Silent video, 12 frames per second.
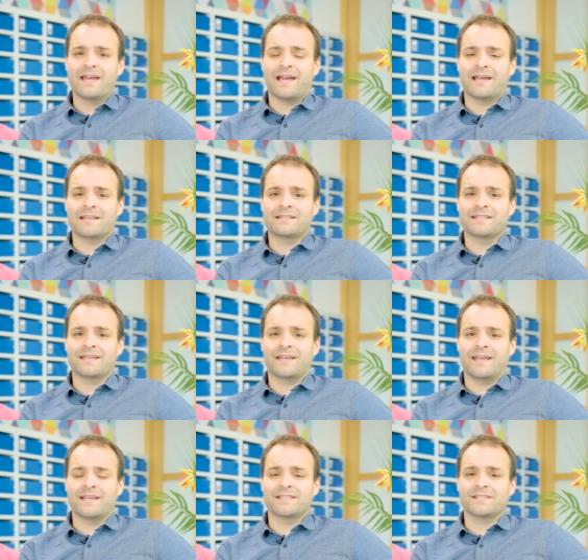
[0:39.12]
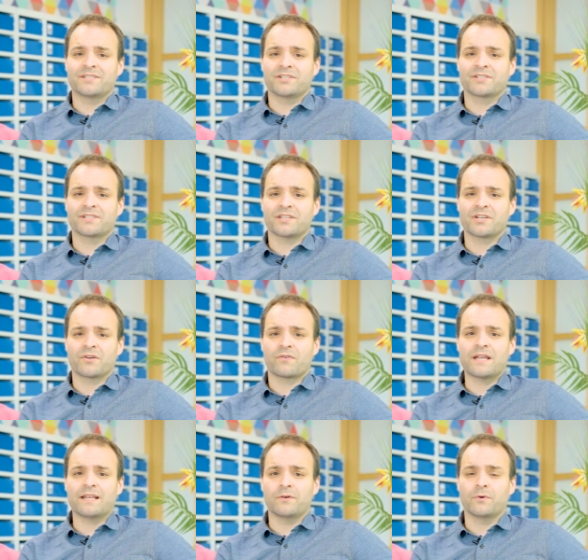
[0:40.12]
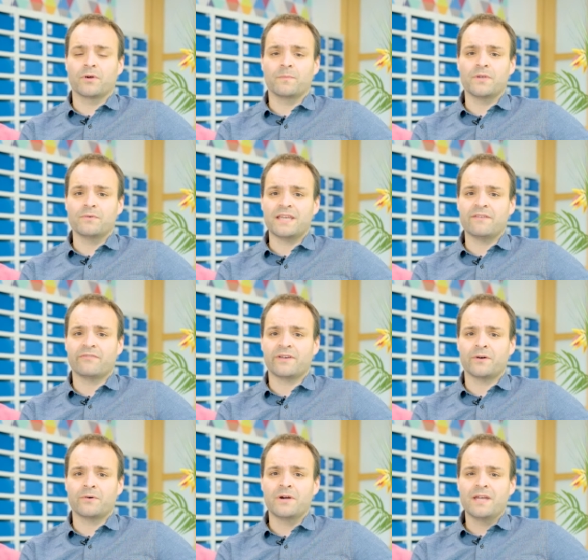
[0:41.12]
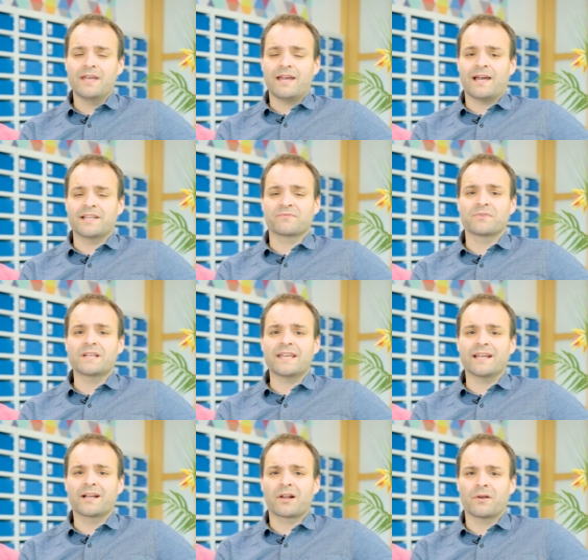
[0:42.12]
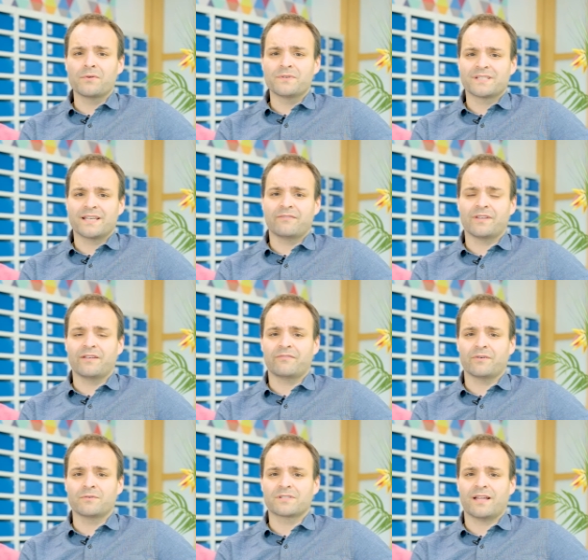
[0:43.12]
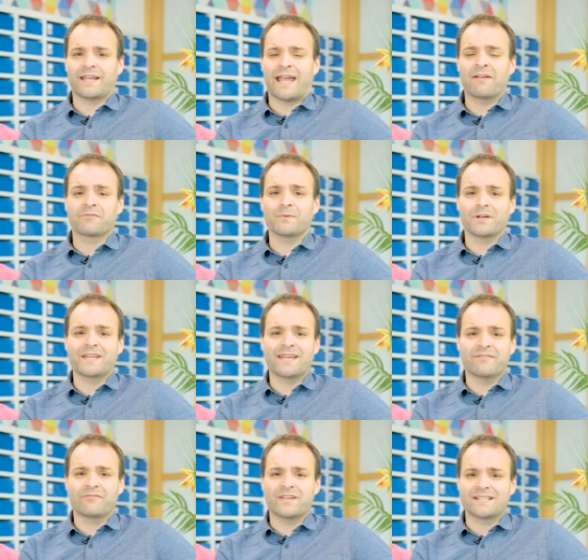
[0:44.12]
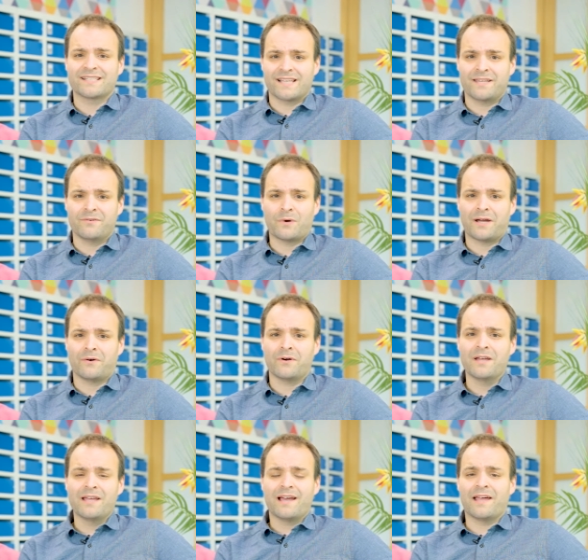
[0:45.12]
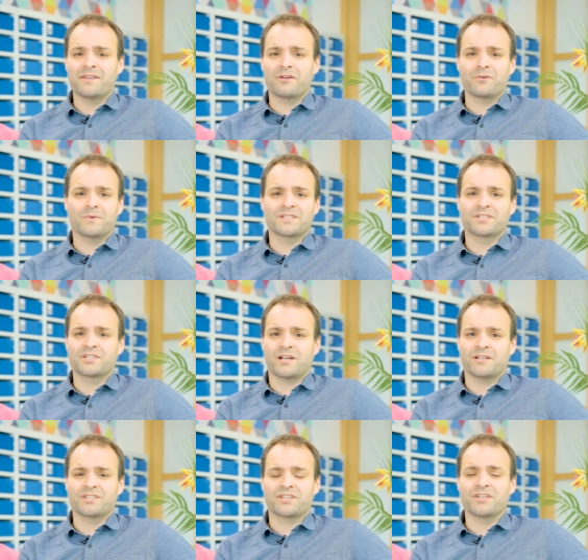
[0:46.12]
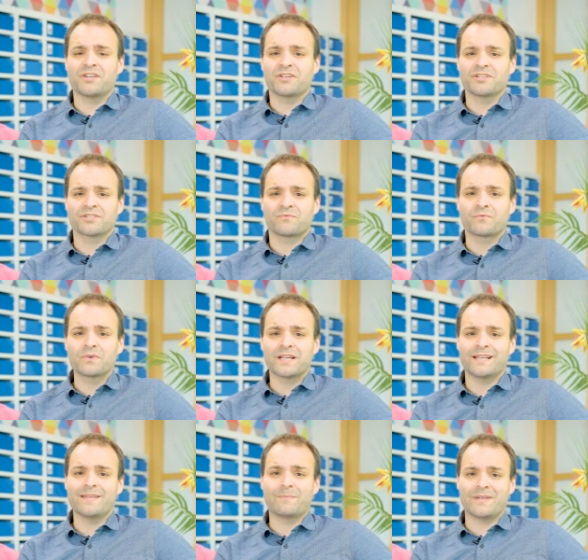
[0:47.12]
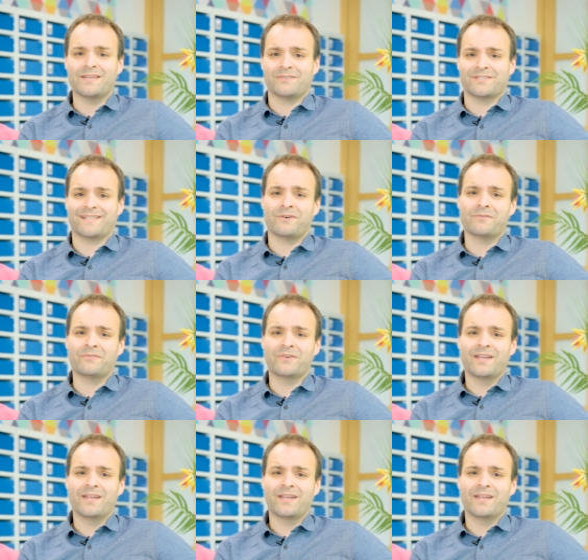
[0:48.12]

and it's just such a great little community feel, and it's really inclusive, and it feels like everyone here fits in well and no one's judged, and you can just really be yourself,